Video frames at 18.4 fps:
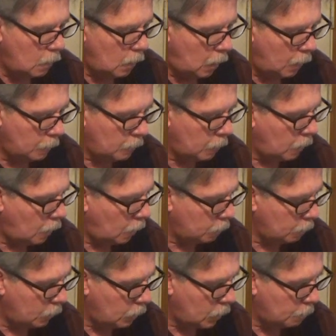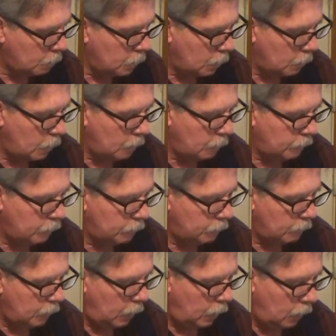I'm going to bring my
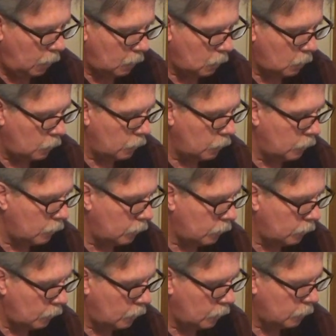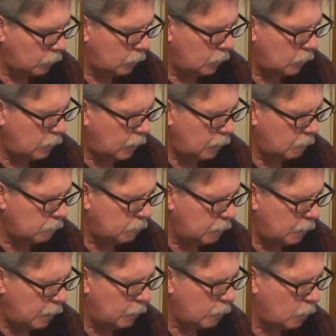hand over to this and see if I can
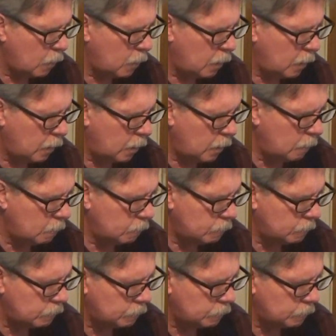find where I am.